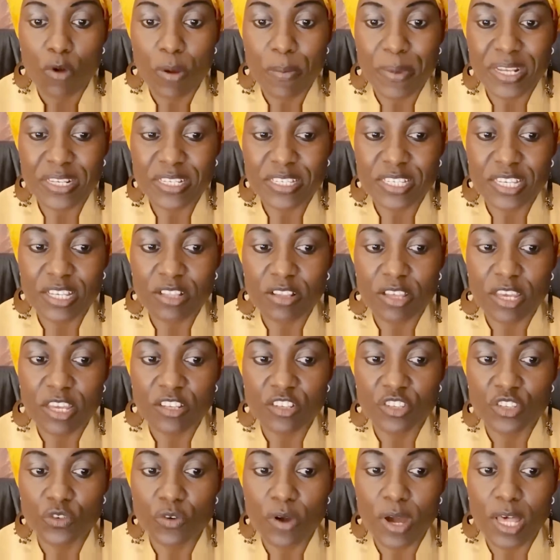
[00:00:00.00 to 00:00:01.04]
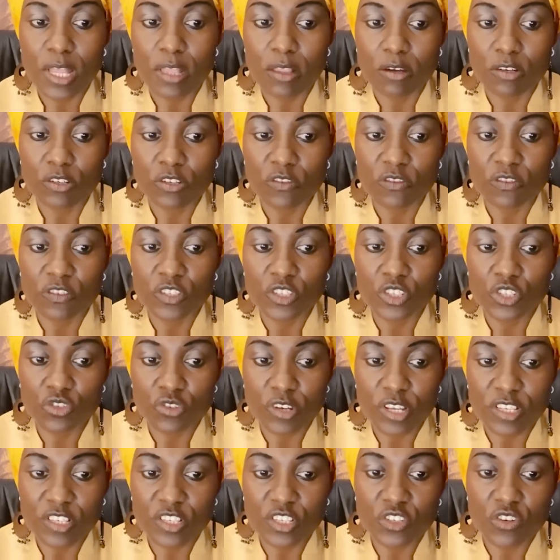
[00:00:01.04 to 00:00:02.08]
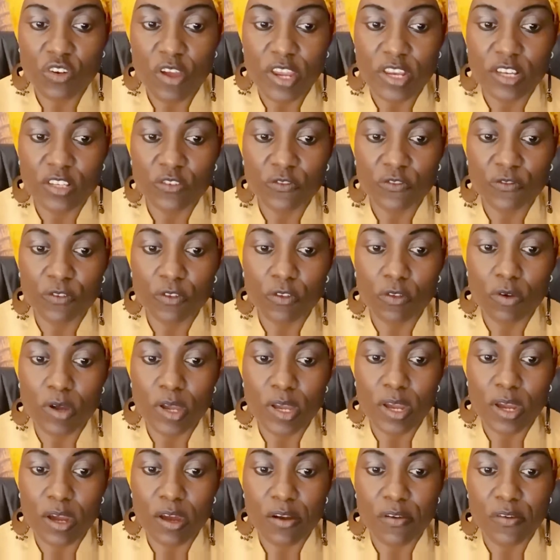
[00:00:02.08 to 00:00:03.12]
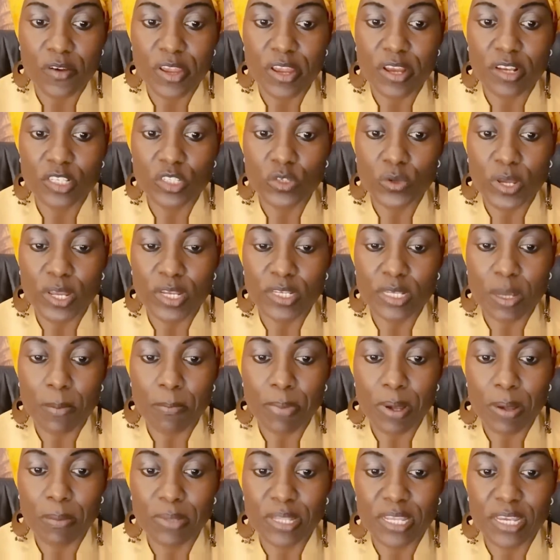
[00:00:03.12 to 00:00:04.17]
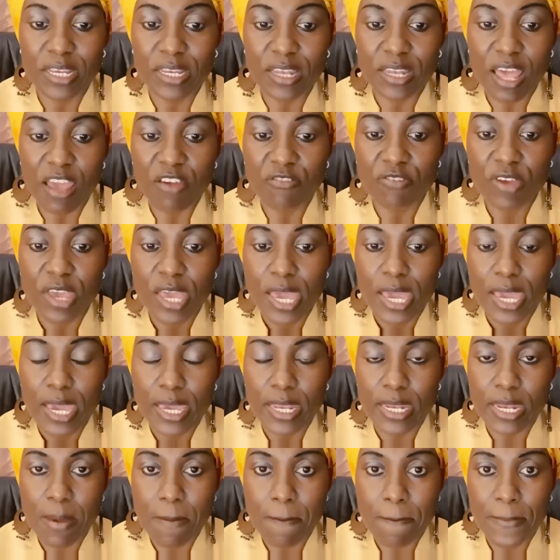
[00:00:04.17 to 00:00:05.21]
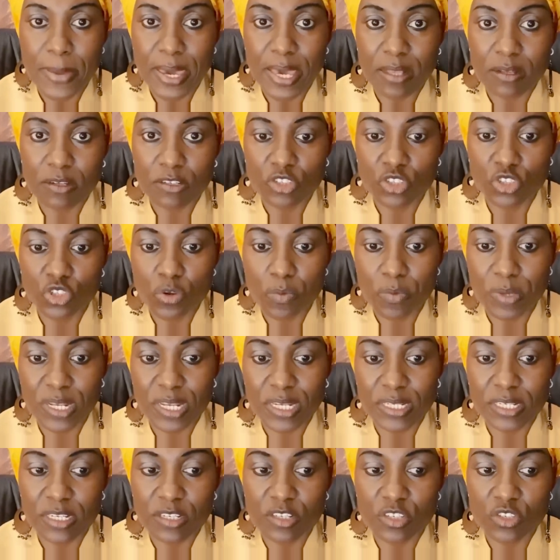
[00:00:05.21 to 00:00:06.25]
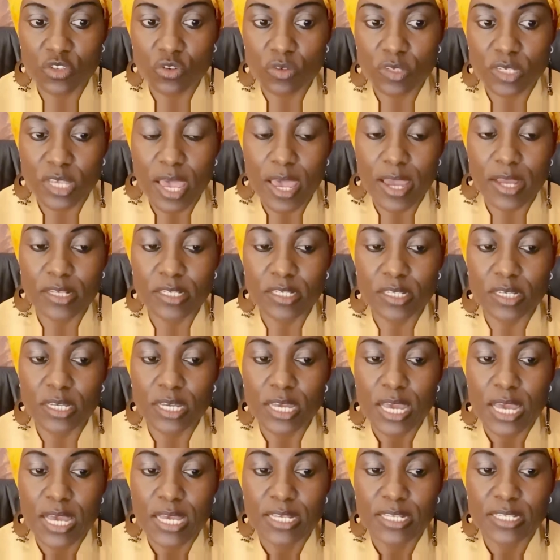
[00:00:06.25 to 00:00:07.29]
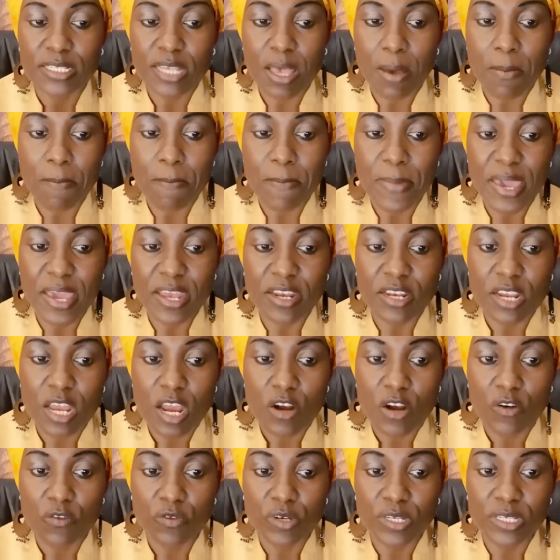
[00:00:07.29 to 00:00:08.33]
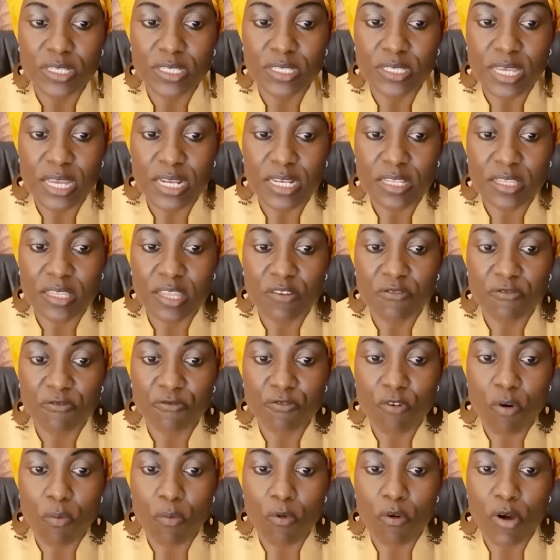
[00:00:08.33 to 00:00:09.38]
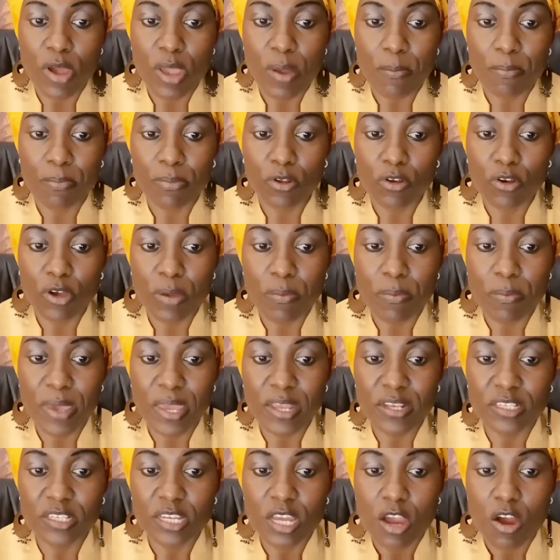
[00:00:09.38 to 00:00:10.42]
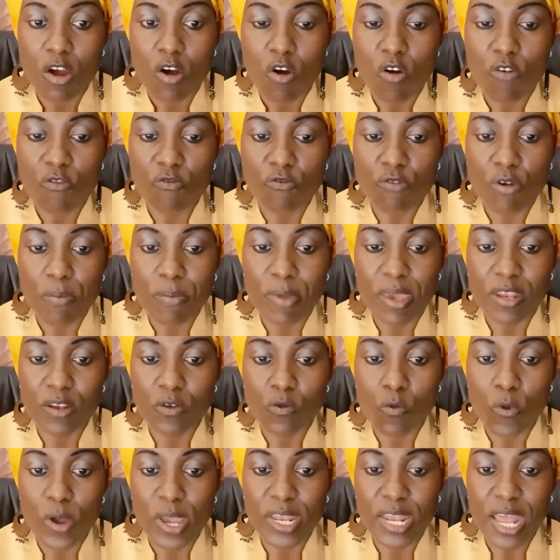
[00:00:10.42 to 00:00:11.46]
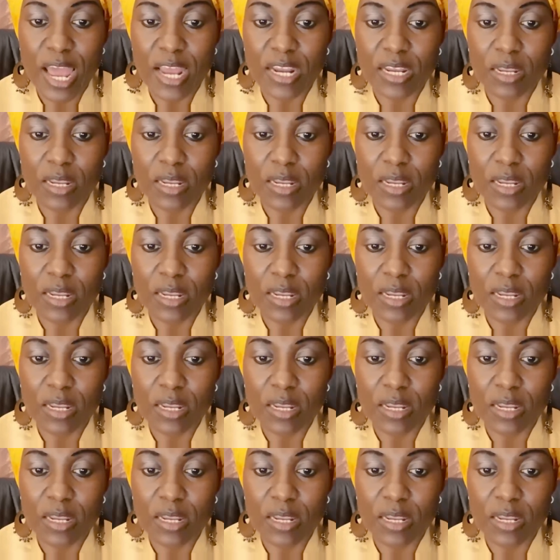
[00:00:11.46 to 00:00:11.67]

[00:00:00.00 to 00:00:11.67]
Women still endure a lot of stress trying to follow a career to enter public life in a male dominated society. Some men resent the formal employment of women when